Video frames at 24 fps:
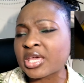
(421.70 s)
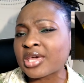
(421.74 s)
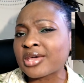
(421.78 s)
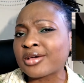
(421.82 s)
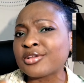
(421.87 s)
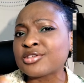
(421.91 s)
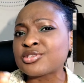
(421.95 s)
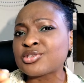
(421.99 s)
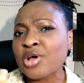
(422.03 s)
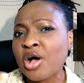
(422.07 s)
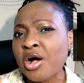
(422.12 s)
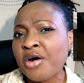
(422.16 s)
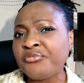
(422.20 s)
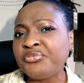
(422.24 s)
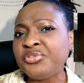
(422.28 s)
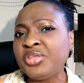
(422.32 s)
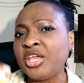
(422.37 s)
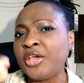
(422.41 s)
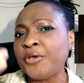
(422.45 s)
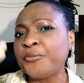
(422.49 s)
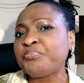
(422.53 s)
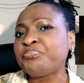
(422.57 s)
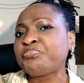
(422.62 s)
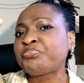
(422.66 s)
because of
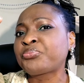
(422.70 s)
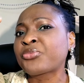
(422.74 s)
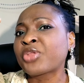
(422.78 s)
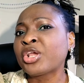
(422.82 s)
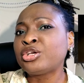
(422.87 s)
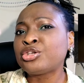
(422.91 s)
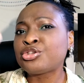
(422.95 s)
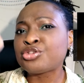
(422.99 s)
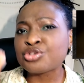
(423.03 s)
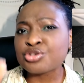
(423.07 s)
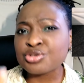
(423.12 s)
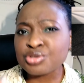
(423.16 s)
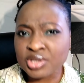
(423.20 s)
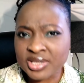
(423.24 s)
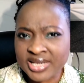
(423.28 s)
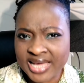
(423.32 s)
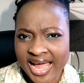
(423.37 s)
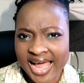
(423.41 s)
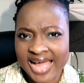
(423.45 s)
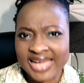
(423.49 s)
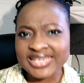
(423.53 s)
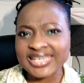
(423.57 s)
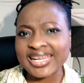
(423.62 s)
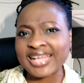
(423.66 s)
the
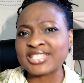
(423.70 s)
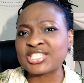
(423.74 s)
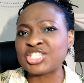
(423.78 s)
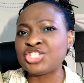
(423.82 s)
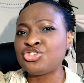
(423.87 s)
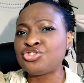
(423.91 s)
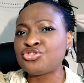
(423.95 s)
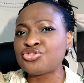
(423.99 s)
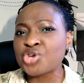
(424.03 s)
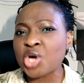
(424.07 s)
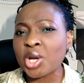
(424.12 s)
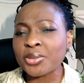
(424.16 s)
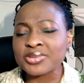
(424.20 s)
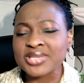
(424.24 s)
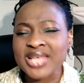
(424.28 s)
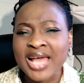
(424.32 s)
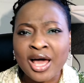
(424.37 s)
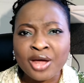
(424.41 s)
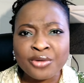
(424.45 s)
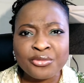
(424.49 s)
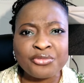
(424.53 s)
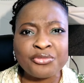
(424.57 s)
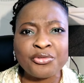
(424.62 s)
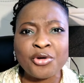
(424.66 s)
sugar that drops
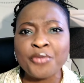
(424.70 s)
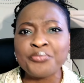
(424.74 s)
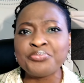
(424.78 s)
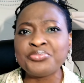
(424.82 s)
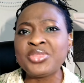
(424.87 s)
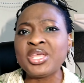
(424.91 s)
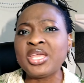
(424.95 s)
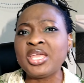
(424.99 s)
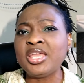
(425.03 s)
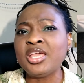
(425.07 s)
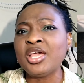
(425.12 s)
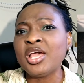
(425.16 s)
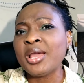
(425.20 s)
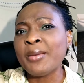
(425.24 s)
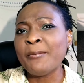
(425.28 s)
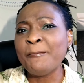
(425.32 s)
out from the